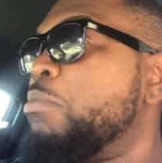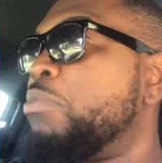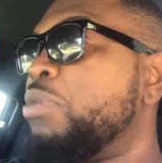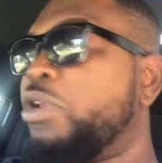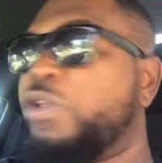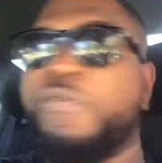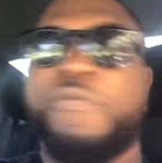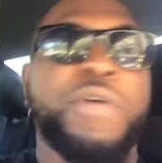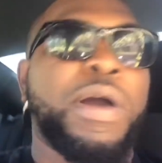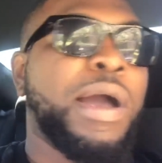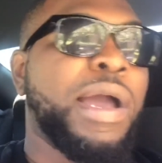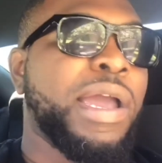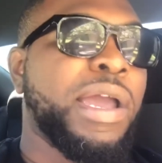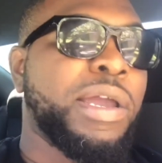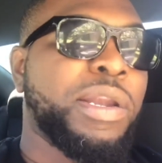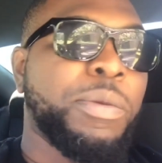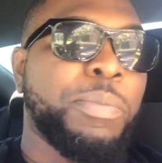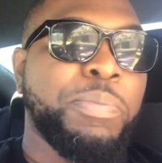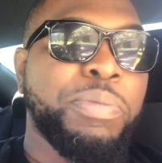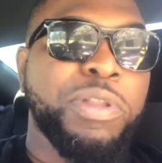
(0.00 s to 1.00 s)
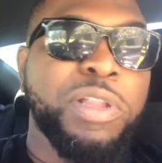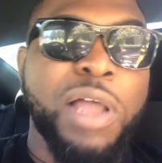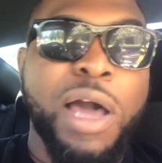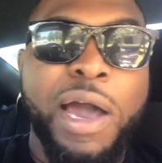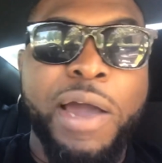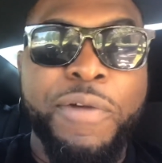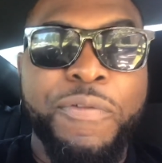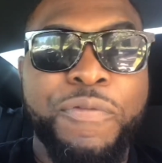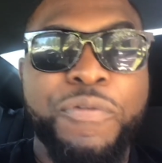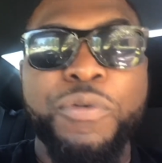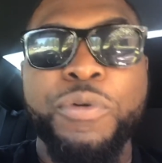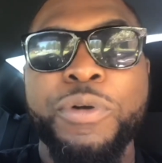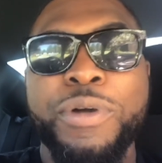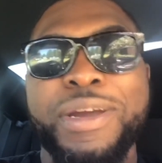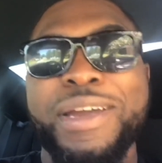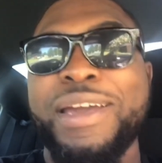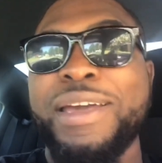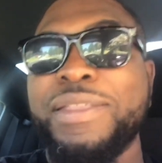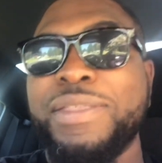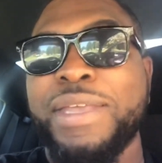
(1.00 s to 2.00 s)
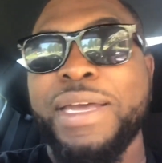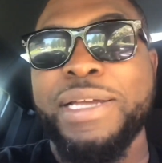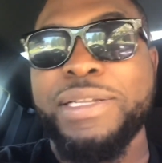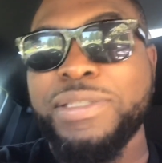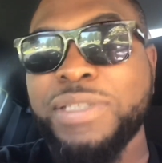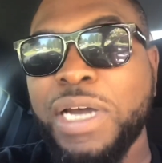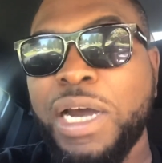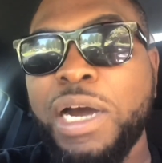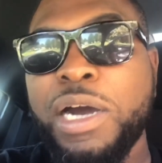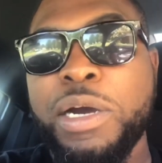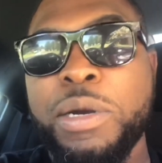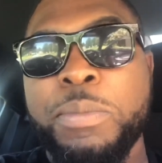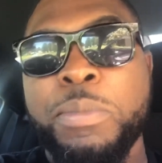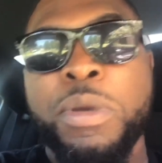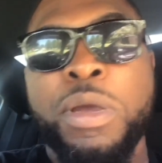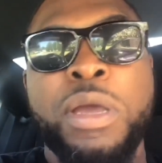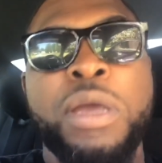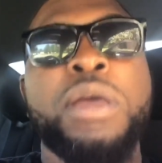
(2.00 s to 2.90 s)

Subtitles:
but if I had applied for it at that time,